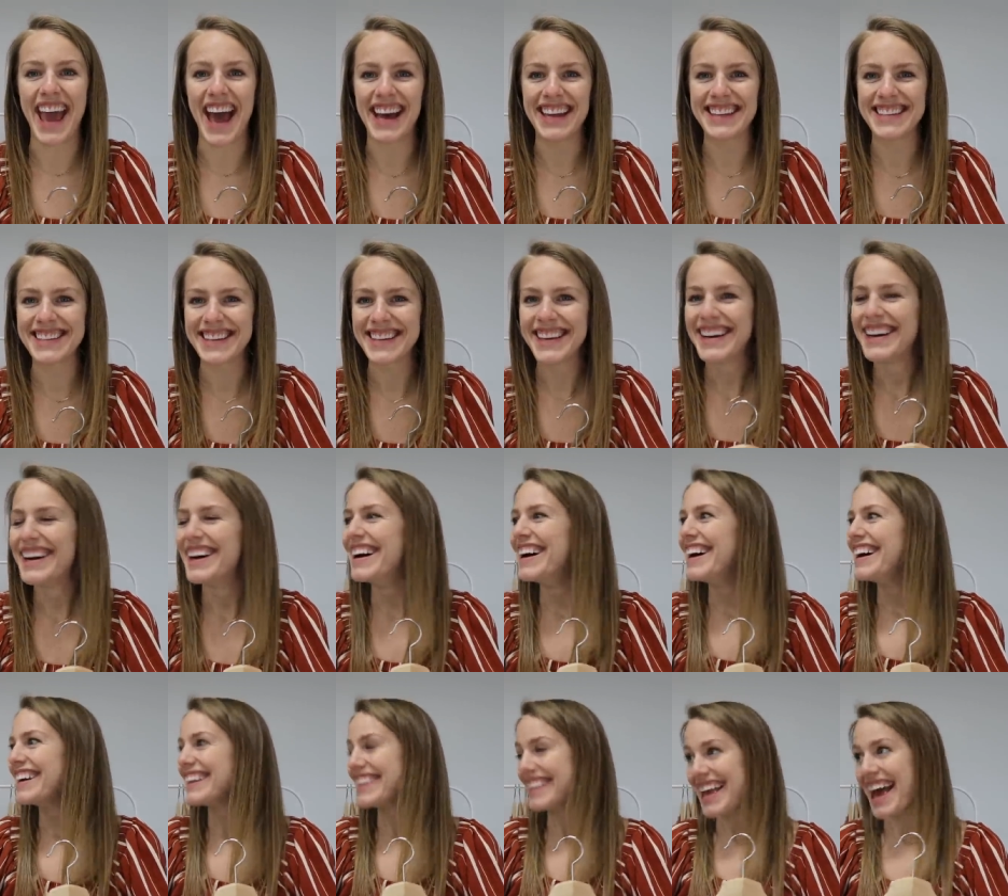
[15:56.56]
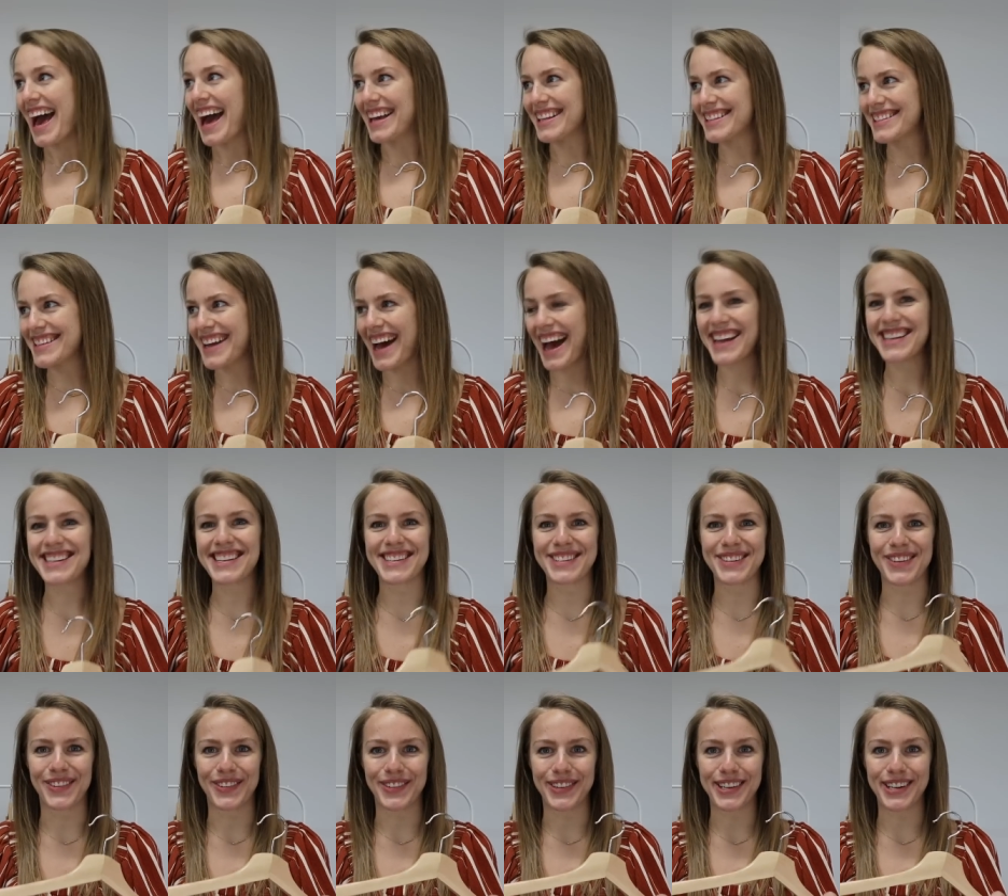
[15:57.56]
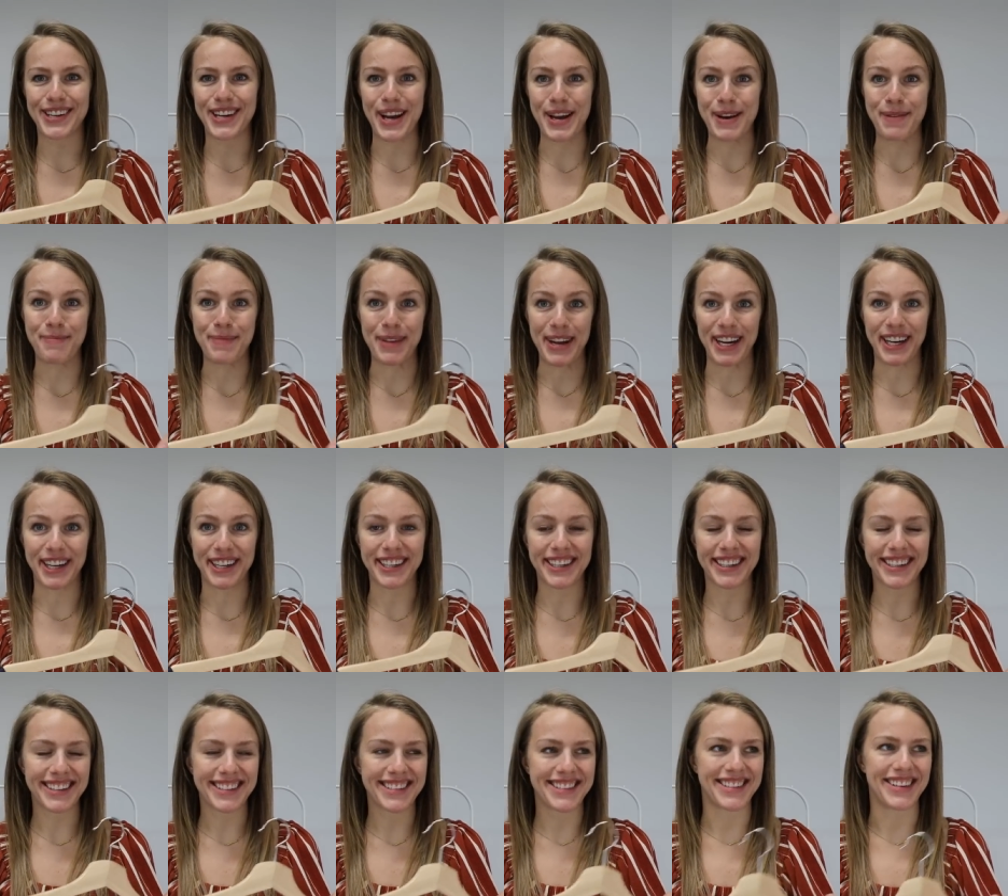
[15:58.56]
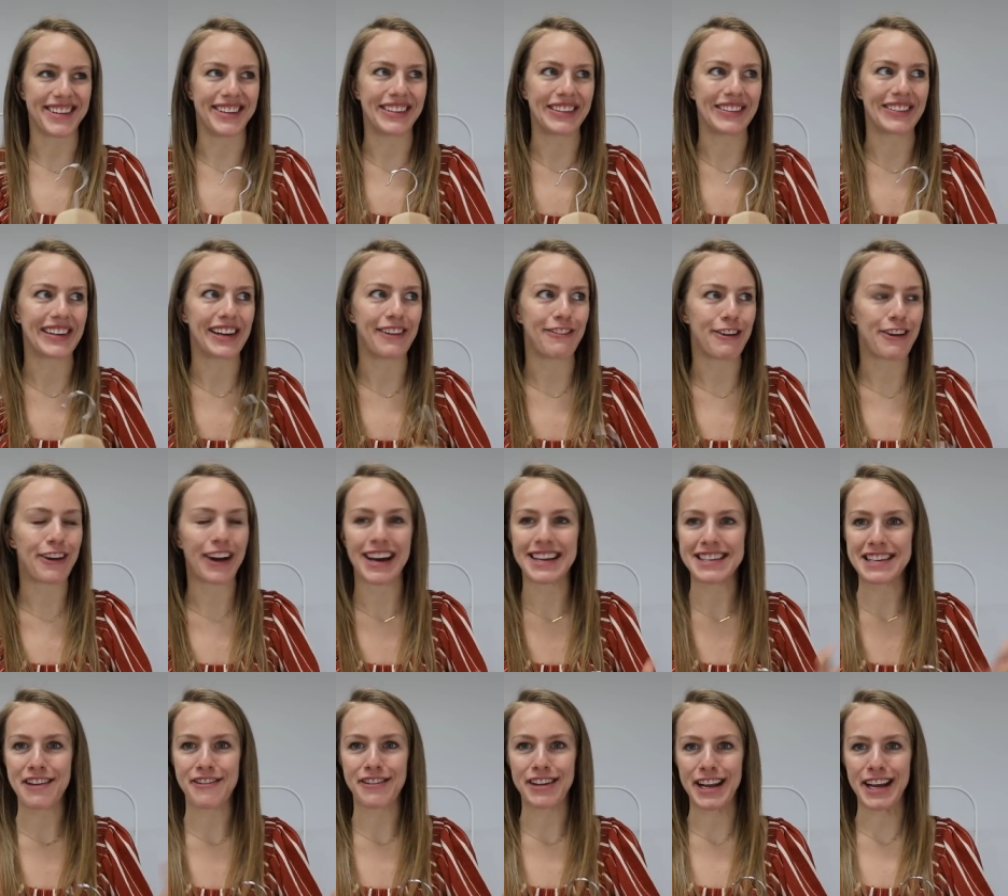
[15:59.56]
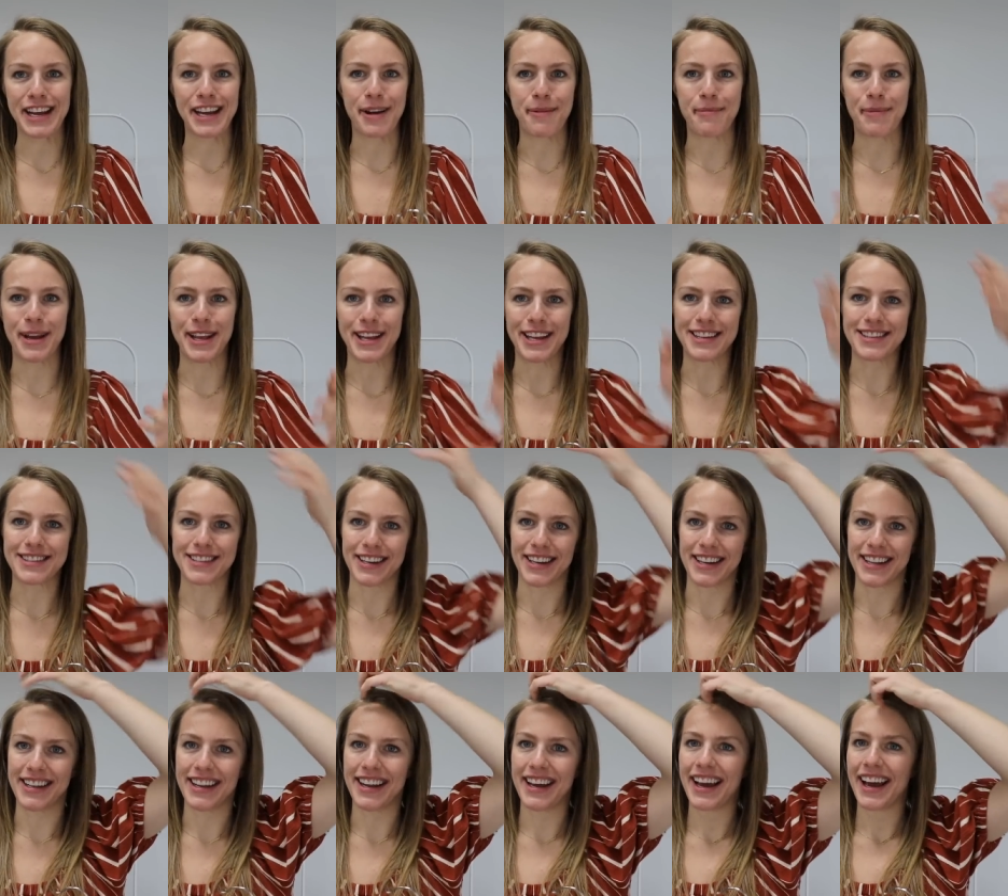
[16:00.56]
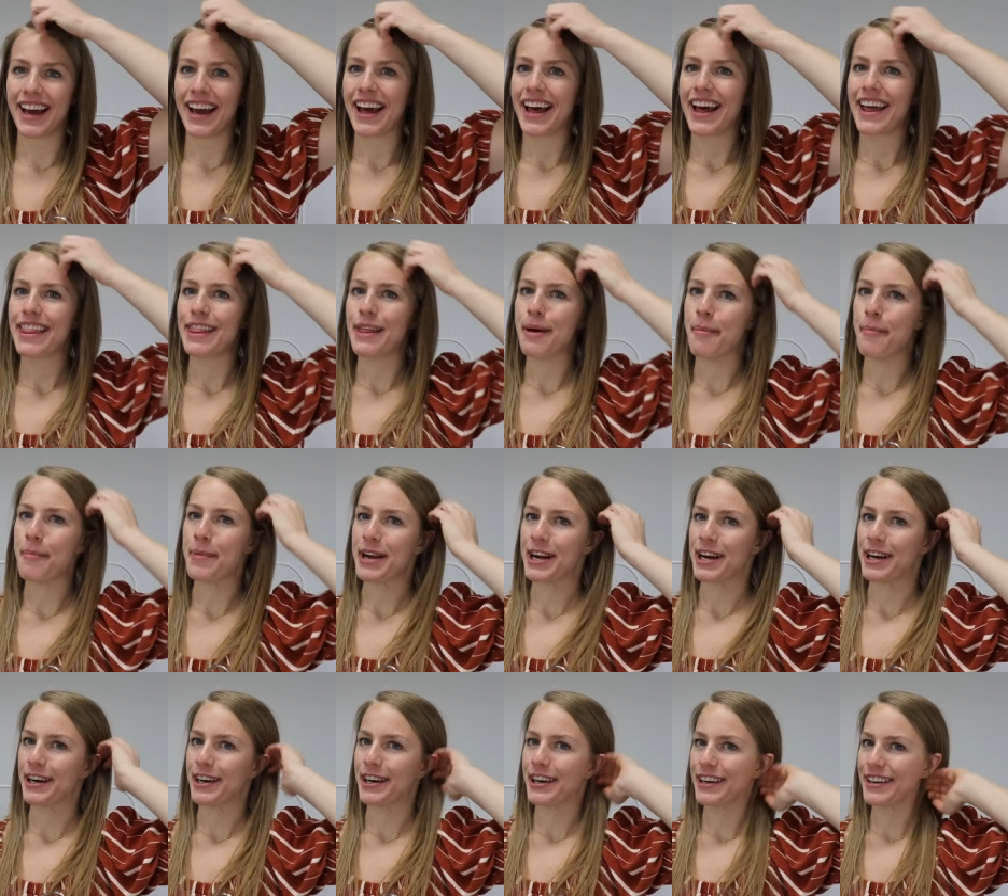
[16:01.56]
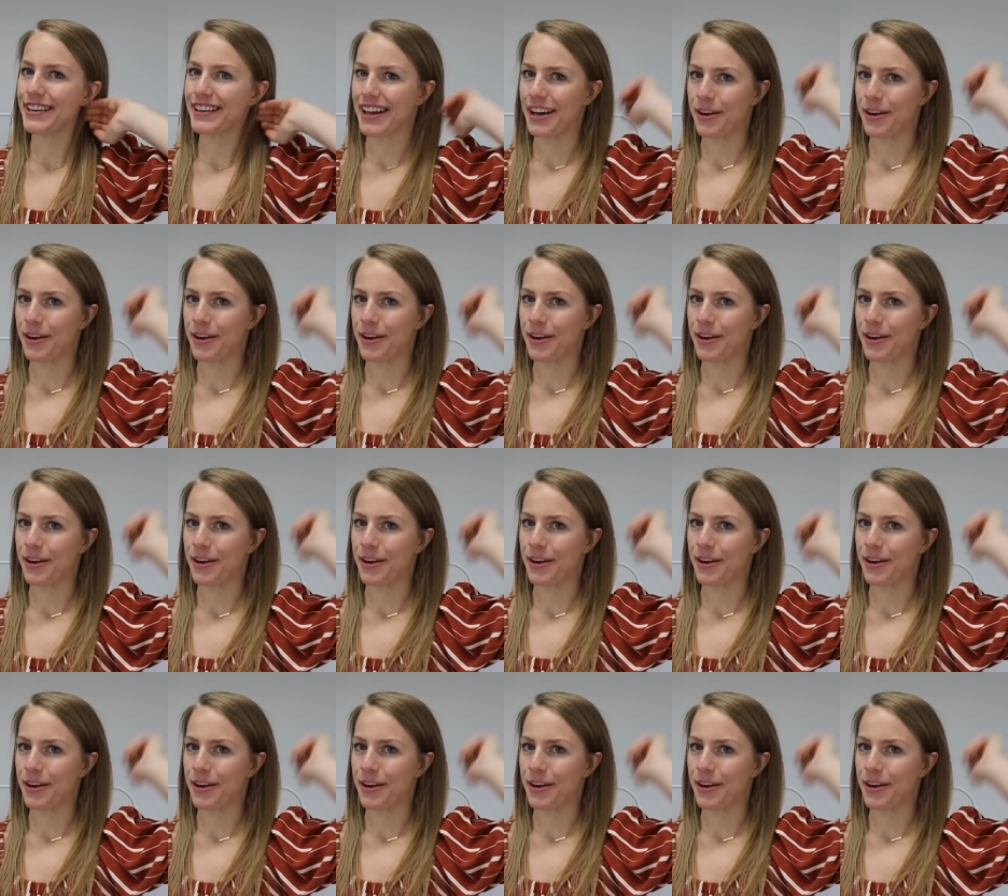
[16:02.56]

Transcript: yet yet. I just ordered a mirror. So if you guys have any opinions on the mirror